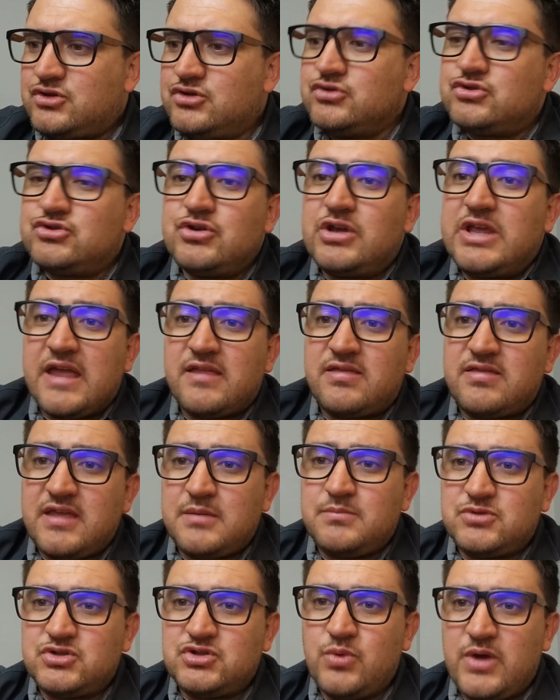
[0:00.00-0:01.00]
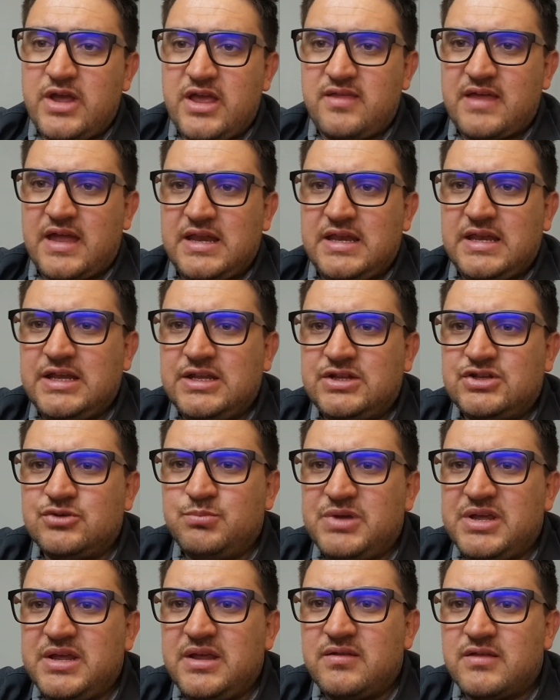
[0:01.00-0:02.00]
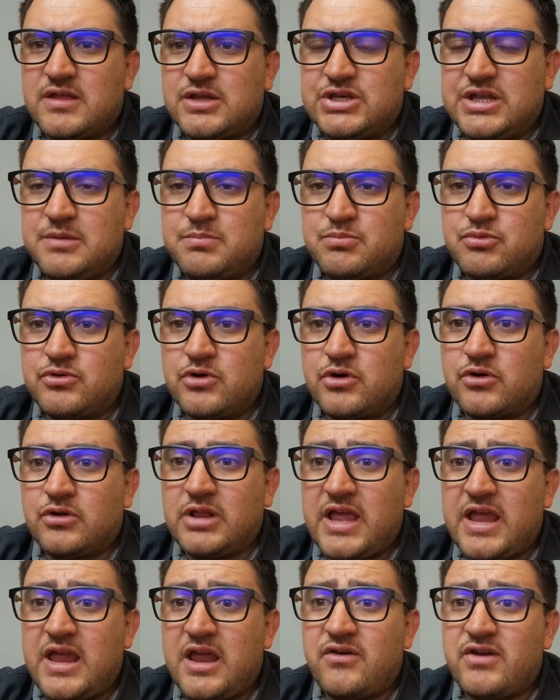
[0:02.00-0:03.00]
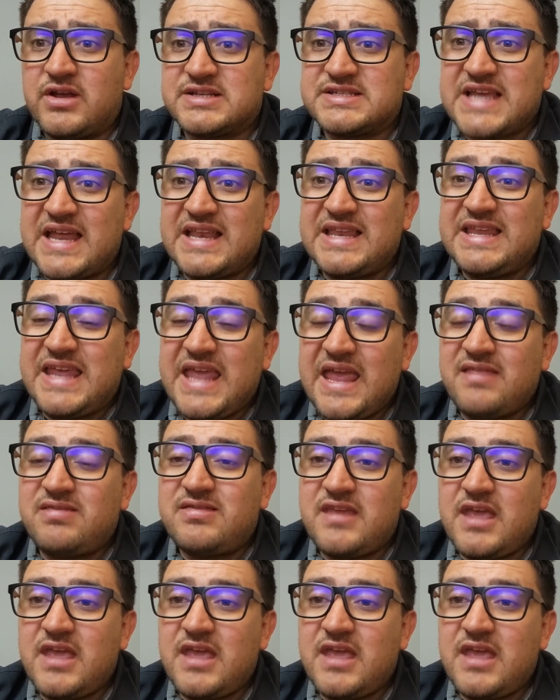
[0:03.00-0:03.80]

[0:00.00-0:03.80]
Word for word: to, to get them to where they need to be in the deep rural areas and get